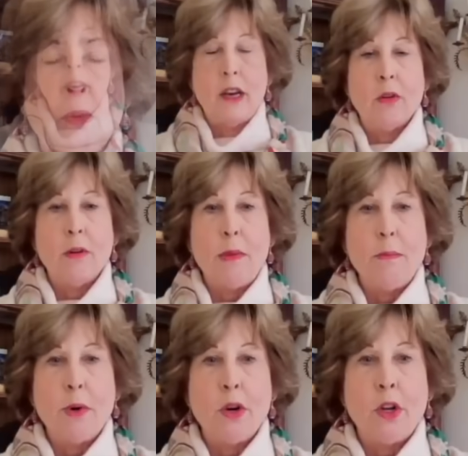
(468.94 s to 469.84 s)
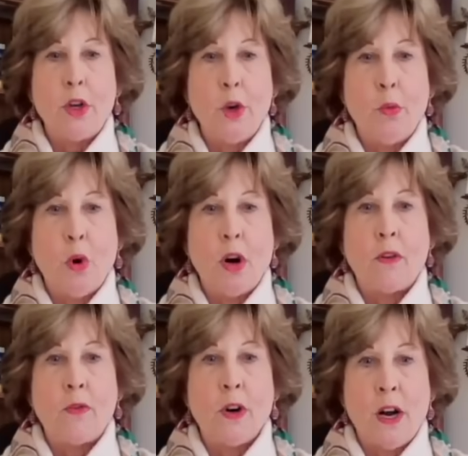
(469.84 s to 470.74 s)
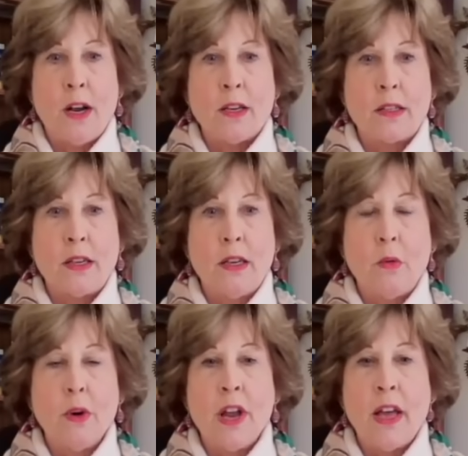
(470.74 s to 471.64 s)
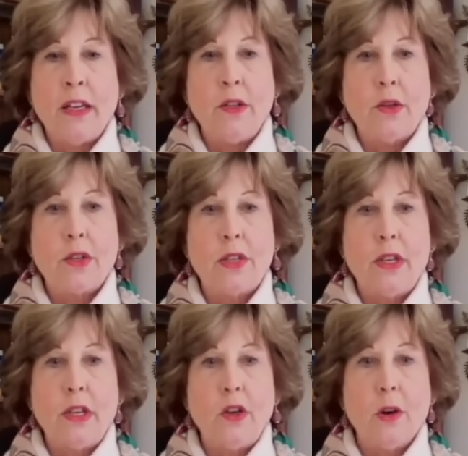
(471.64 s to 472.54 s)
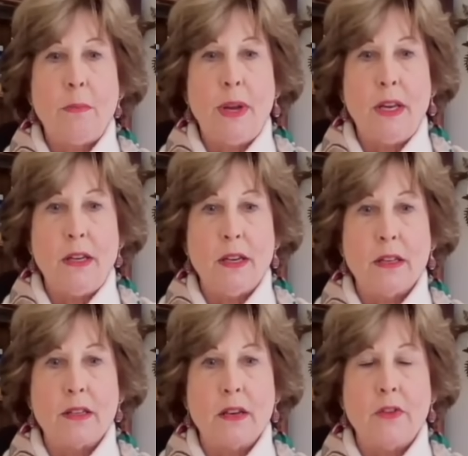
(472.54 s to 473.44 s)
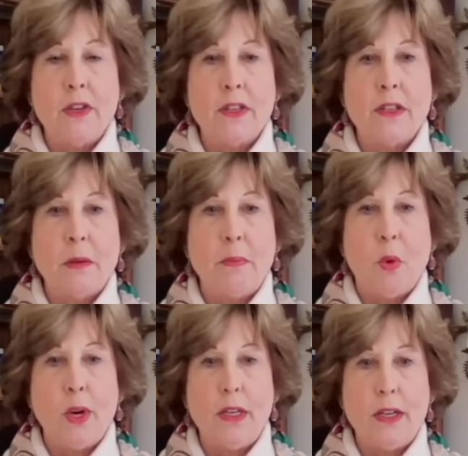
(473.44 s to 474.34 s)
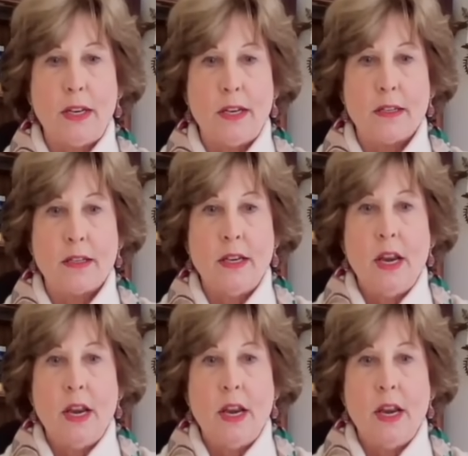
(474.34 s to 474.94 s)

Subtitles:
Remember, you work for us. We're not interested in your opinions of his appointees.